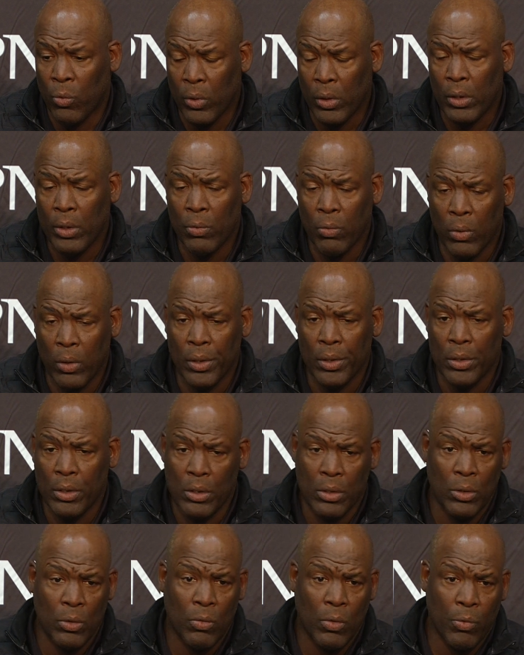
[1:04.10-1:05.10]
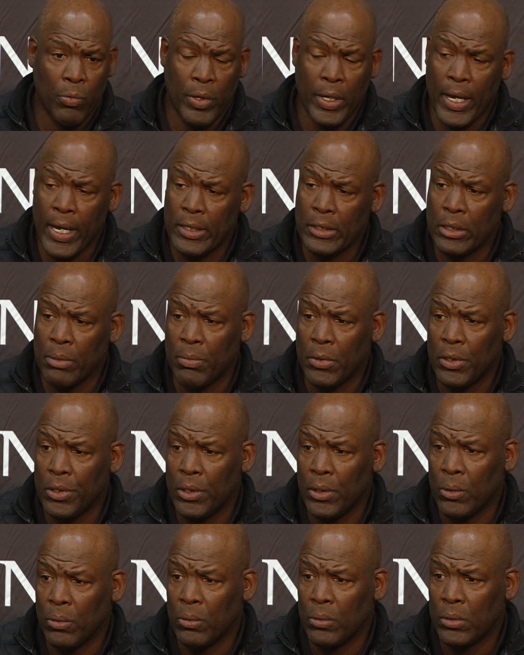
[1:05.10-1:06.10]
really willing to do what we ask them to
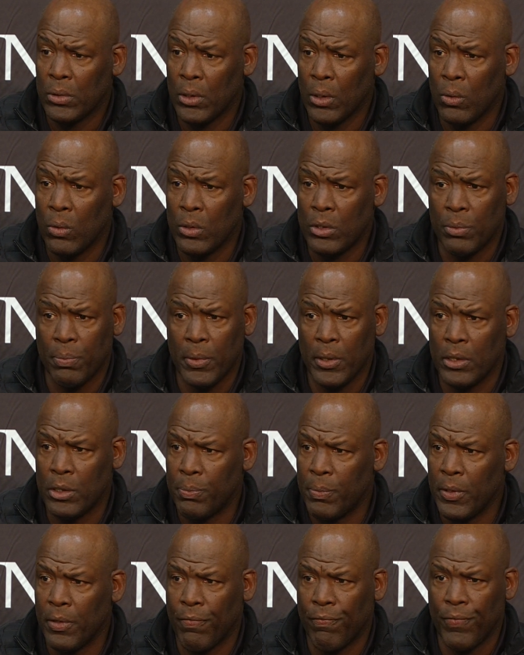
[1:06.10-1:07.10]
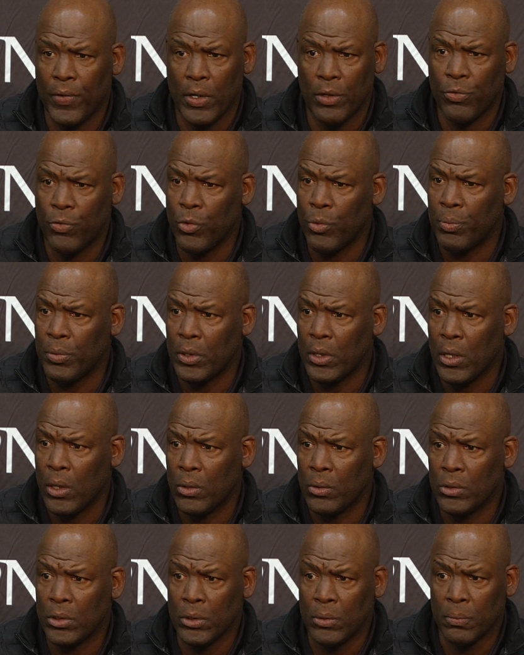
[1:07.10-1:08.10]
do. So it's been a fun group to
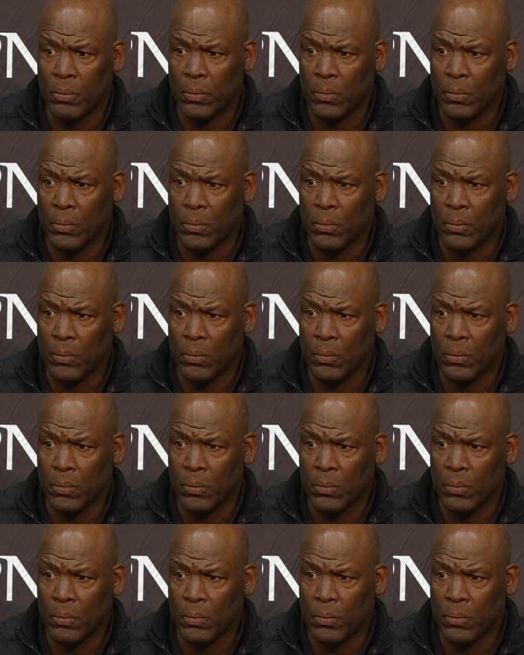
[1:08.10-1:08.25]
coach.